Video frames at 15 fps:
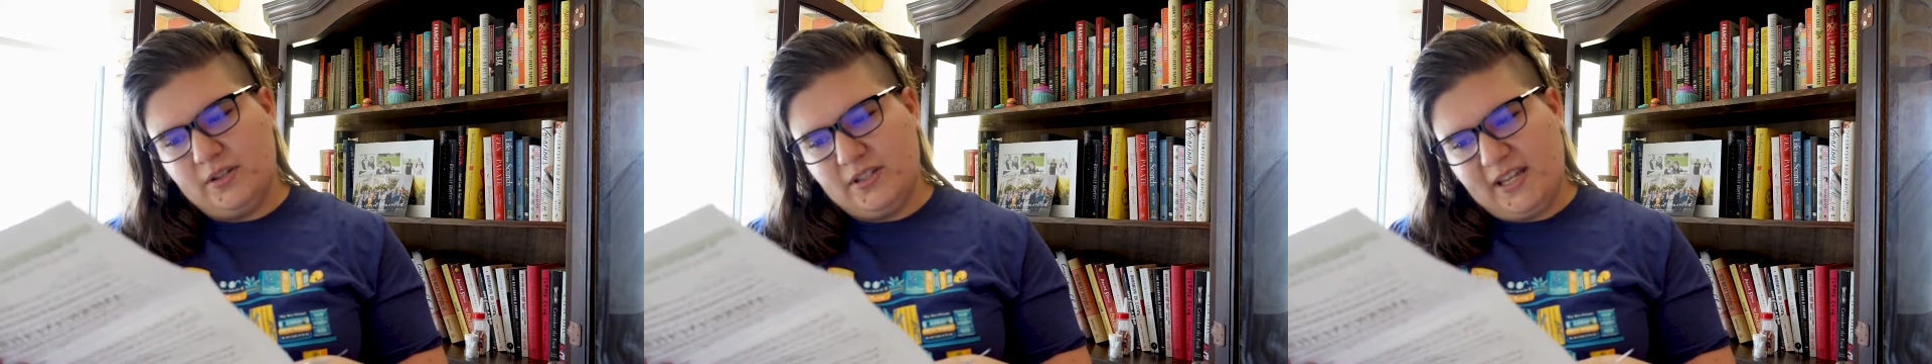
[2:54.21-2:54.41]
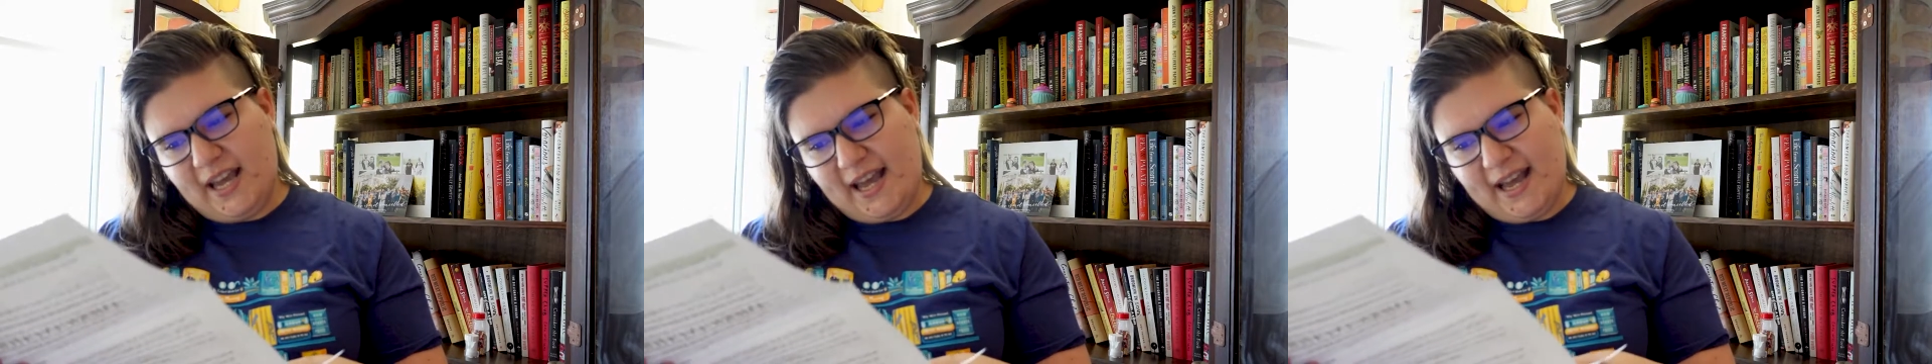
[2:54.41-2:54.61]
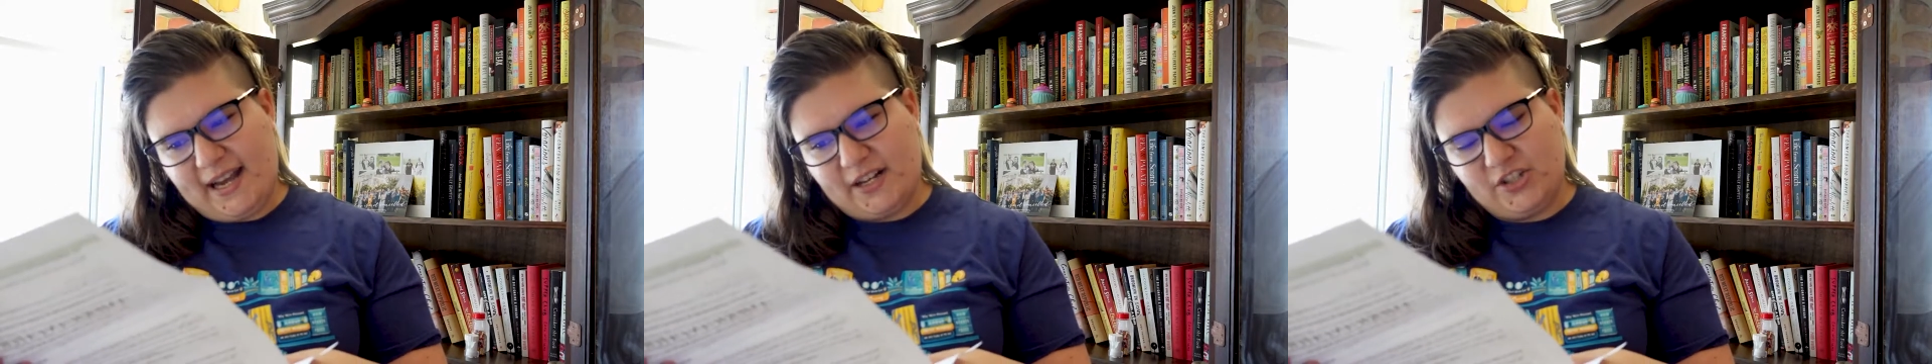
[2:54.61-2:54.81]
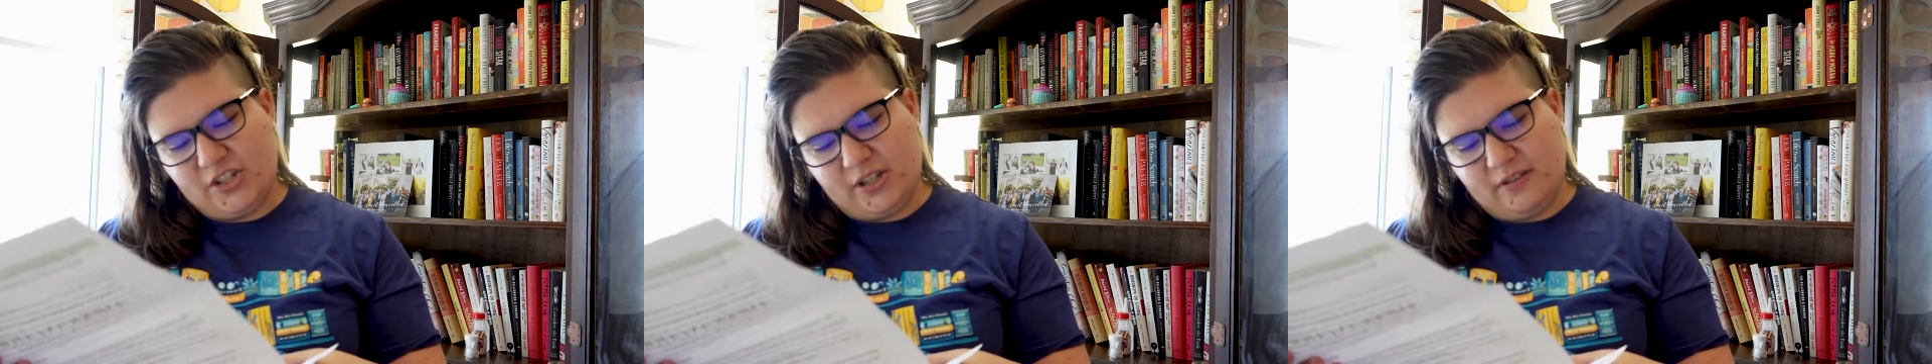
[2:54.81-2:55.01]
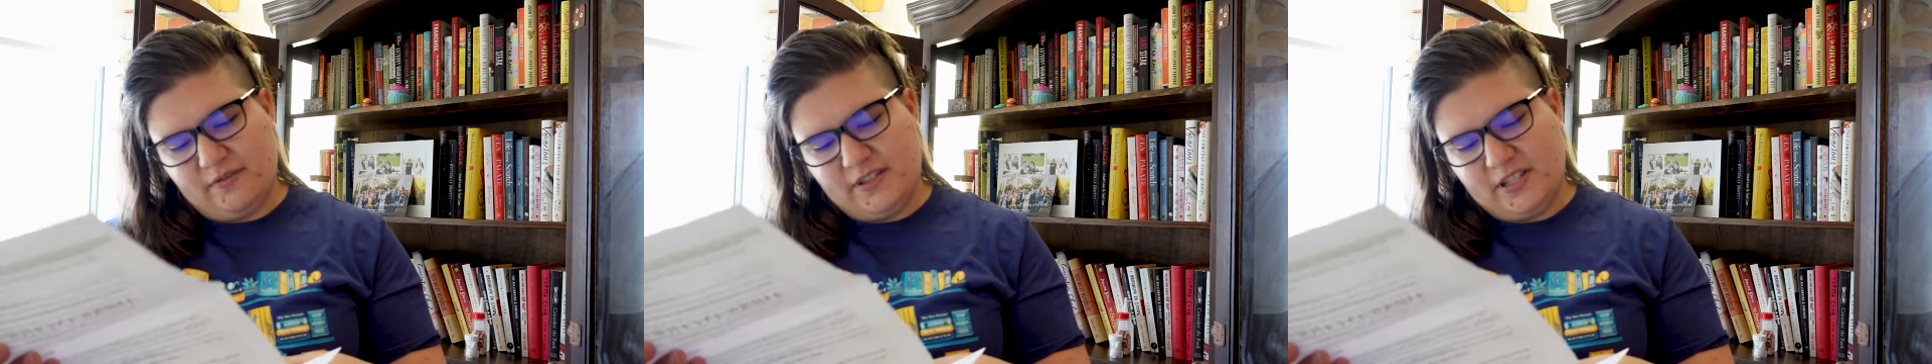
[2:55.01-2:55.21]
to
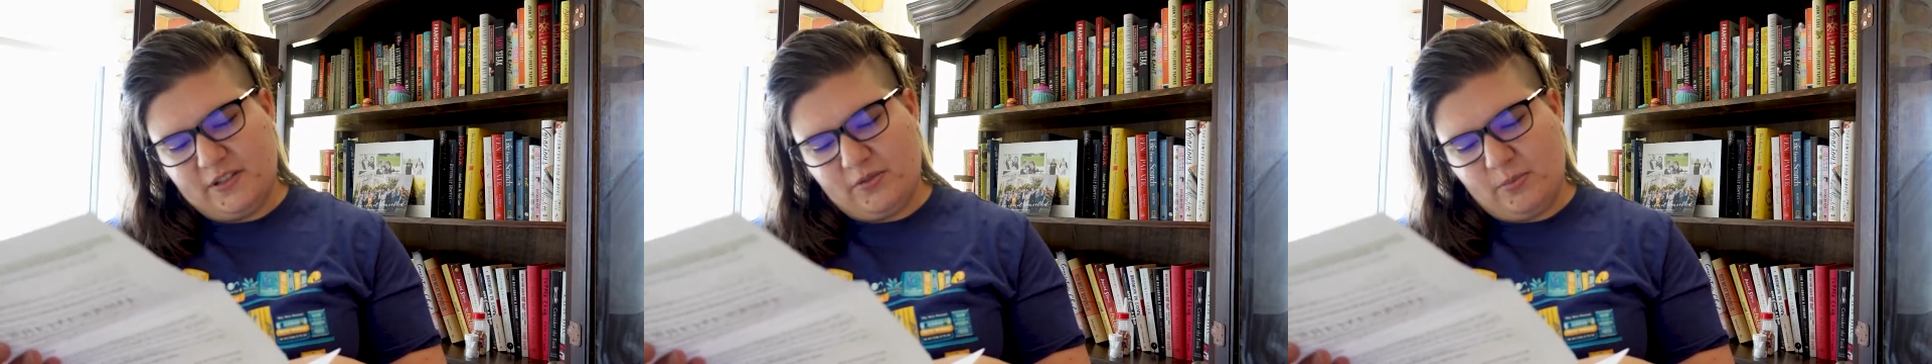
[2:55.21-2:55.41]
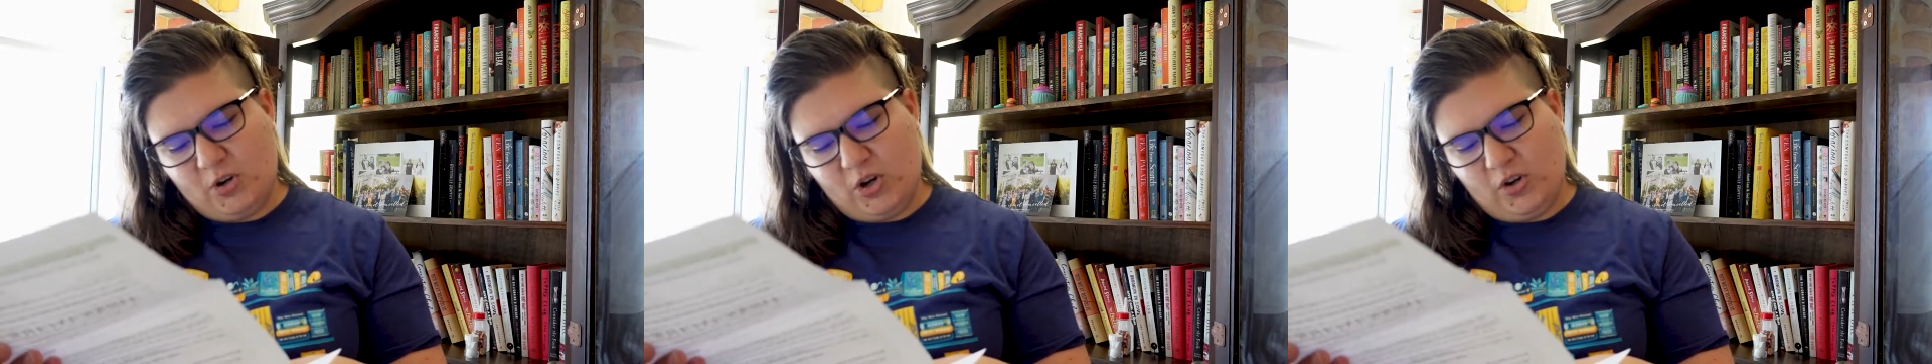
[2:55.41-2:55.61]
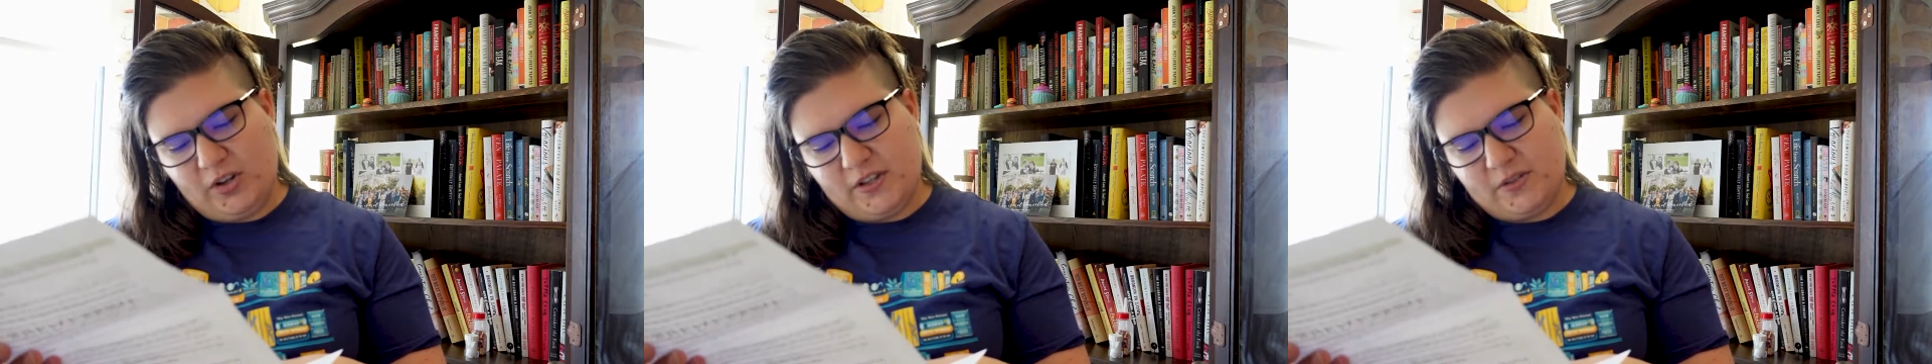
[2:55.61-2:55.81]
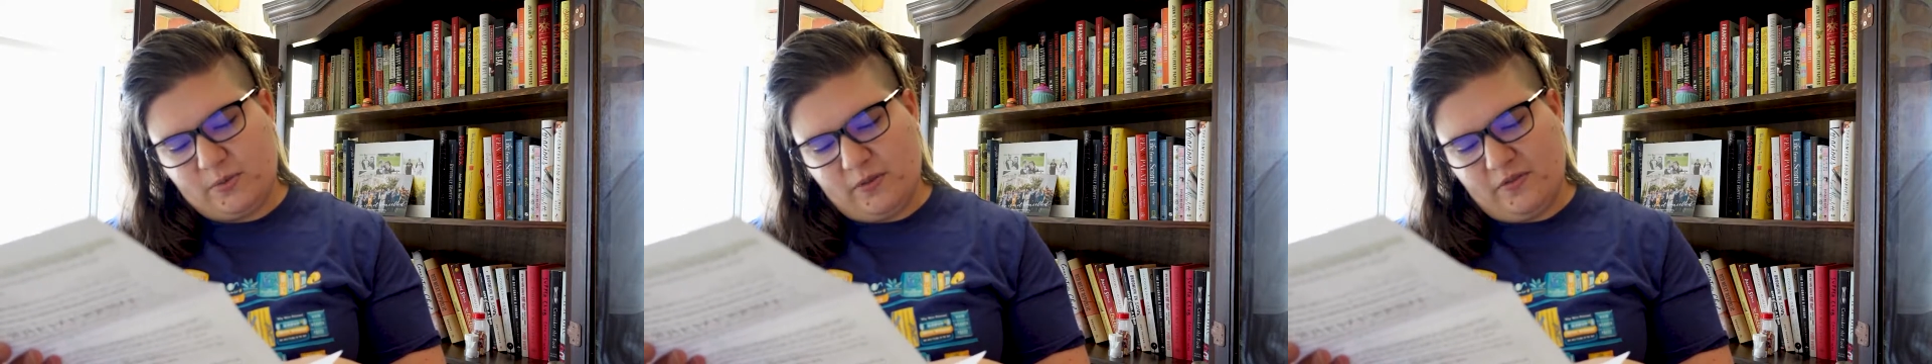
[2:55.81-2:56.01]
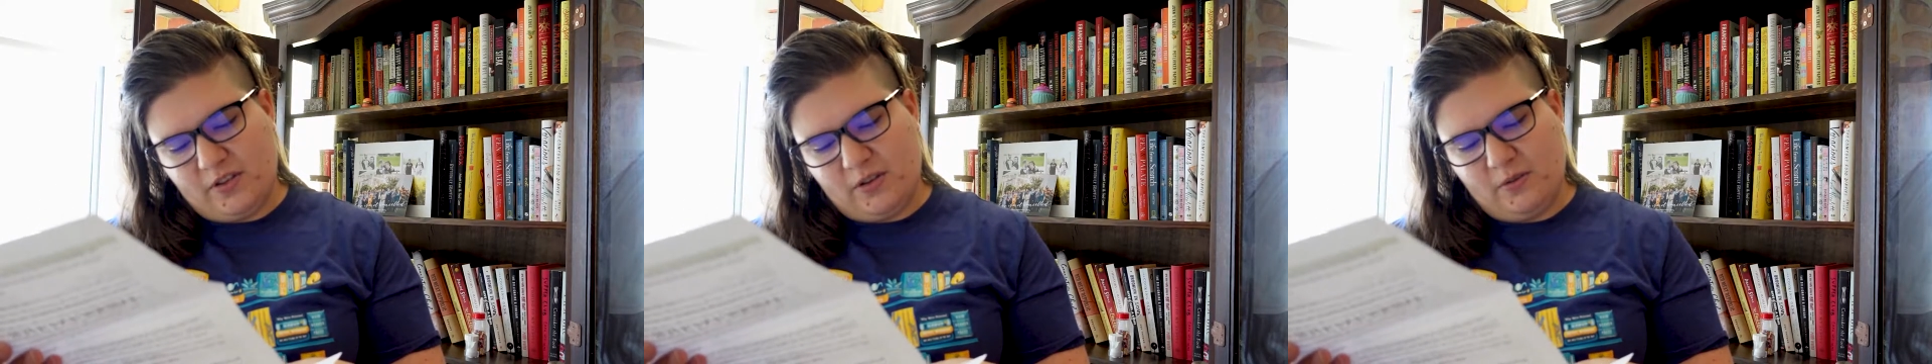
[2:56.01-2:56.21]
action. This is from Kirkus
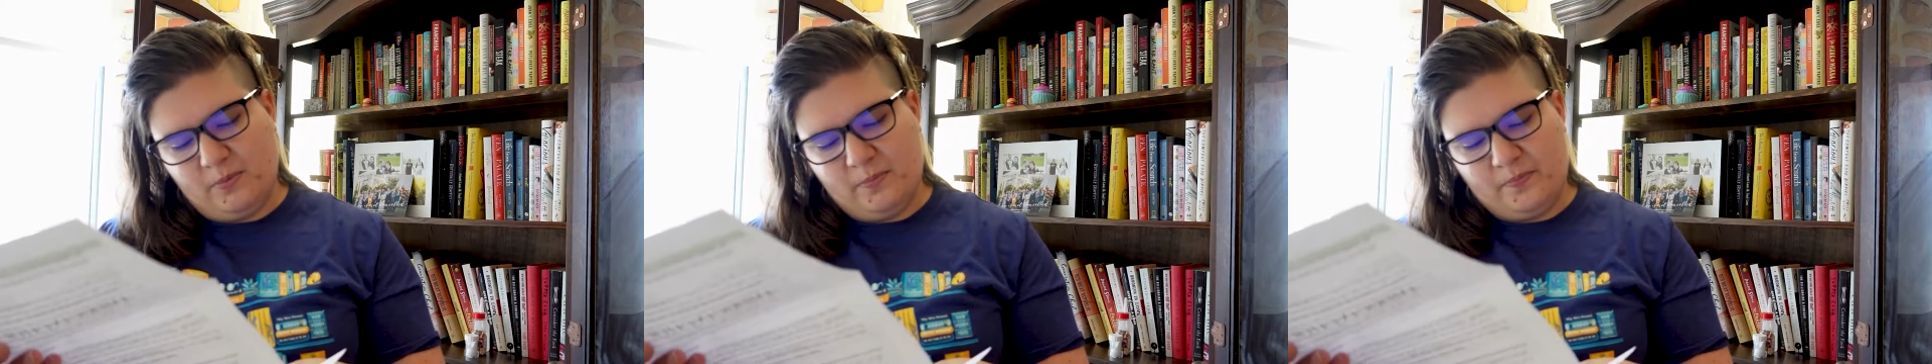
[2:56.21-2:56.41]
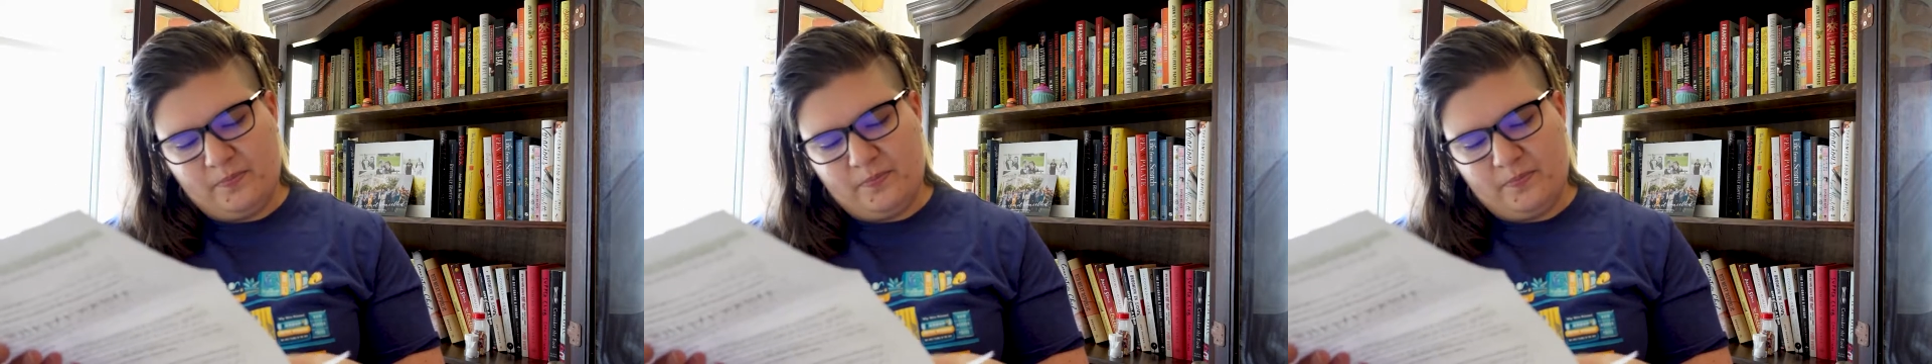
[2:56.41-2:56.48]
Review.